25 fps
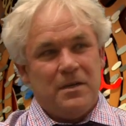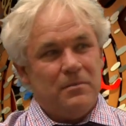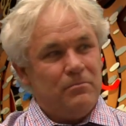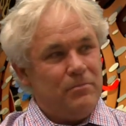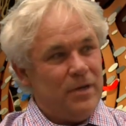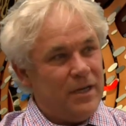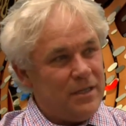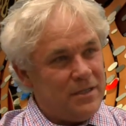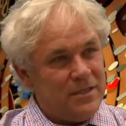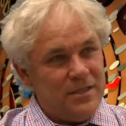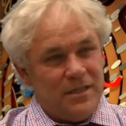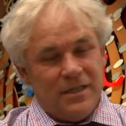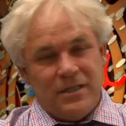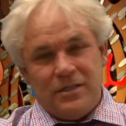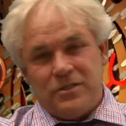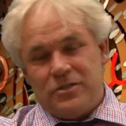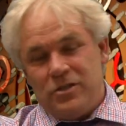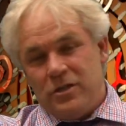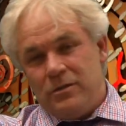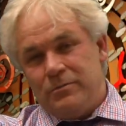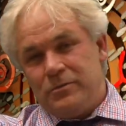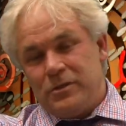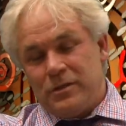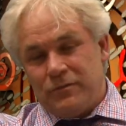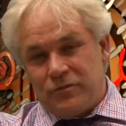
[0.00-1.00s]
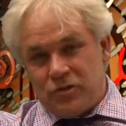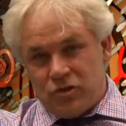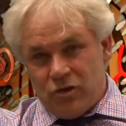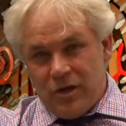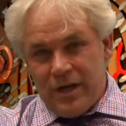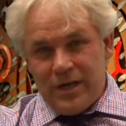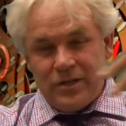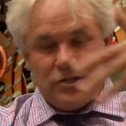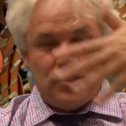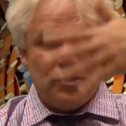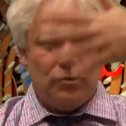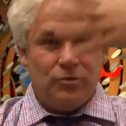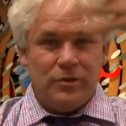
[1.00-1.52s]
but in terms of
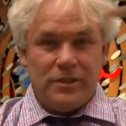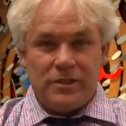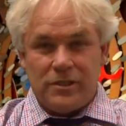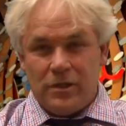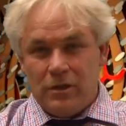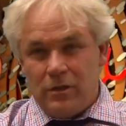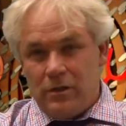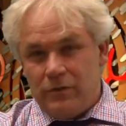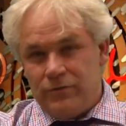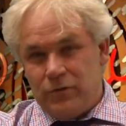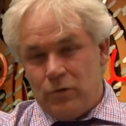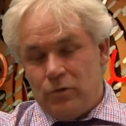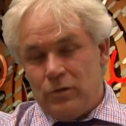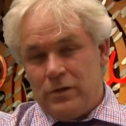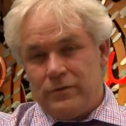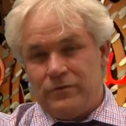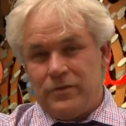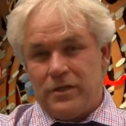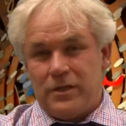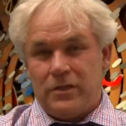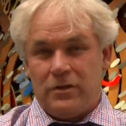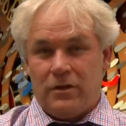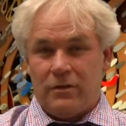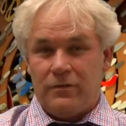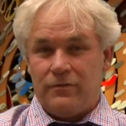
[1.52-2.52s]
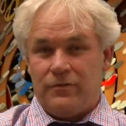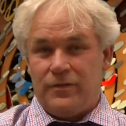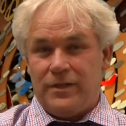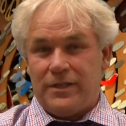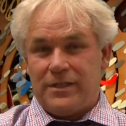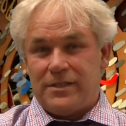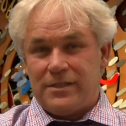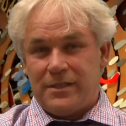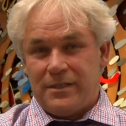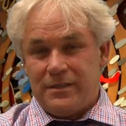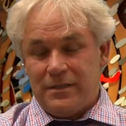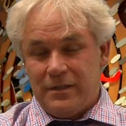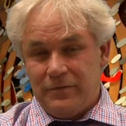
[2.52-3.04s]
trying to resolve all of the
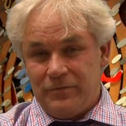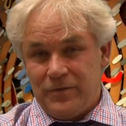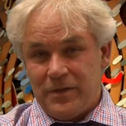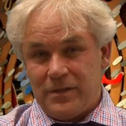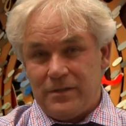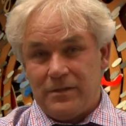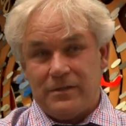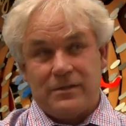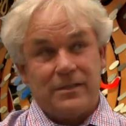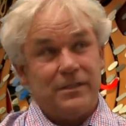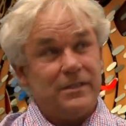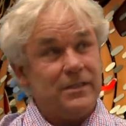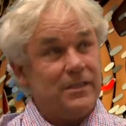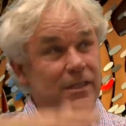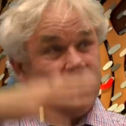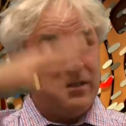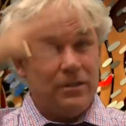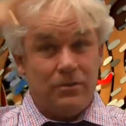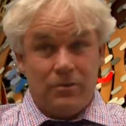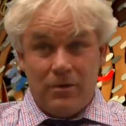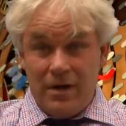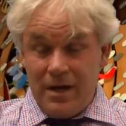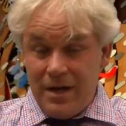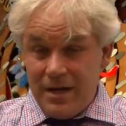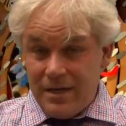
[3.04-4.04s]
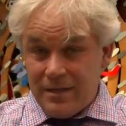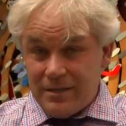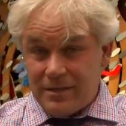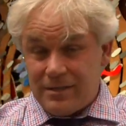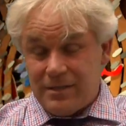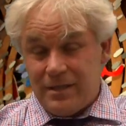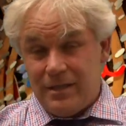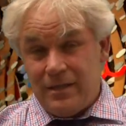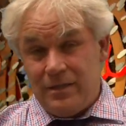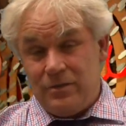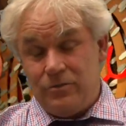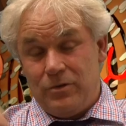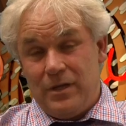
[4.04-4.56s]
conflicts and difficulties that
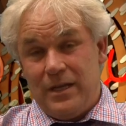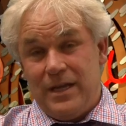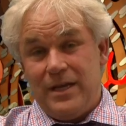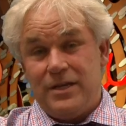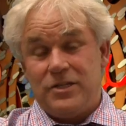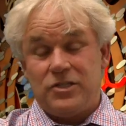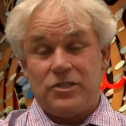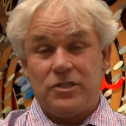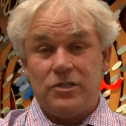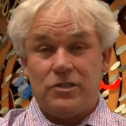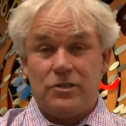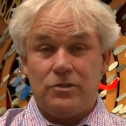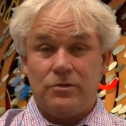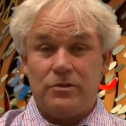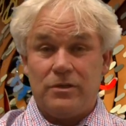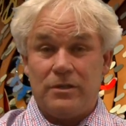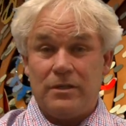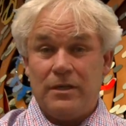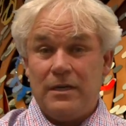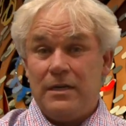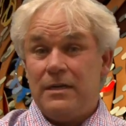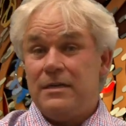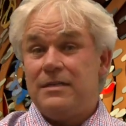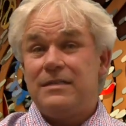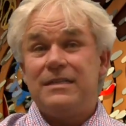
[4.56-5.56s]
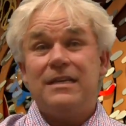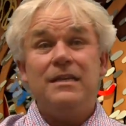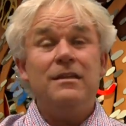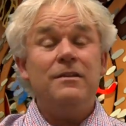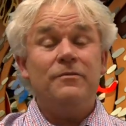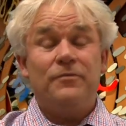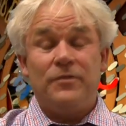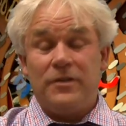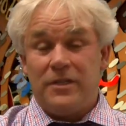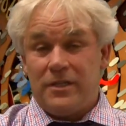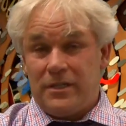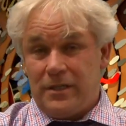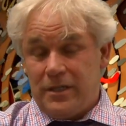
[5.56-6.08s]
arise in relation to an
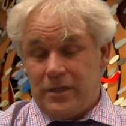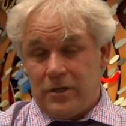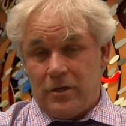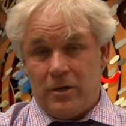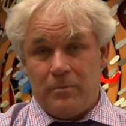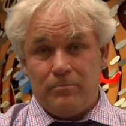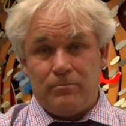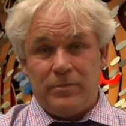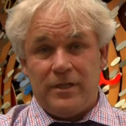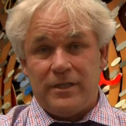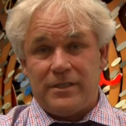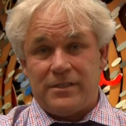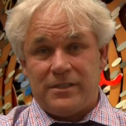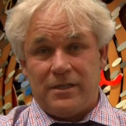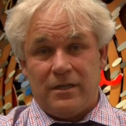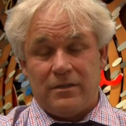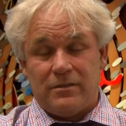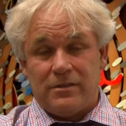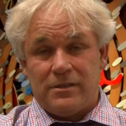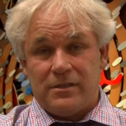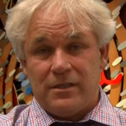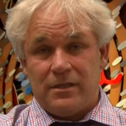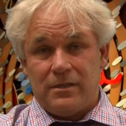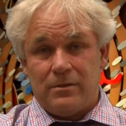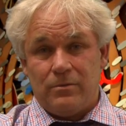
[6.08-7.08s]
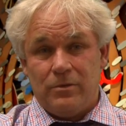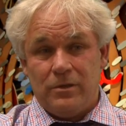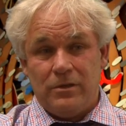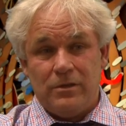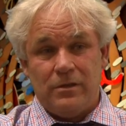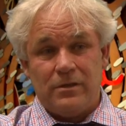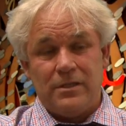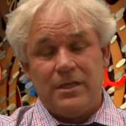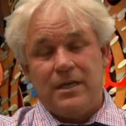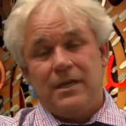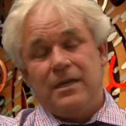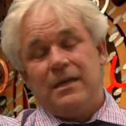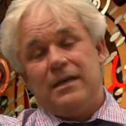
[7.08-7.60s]
infinitely complex outside world,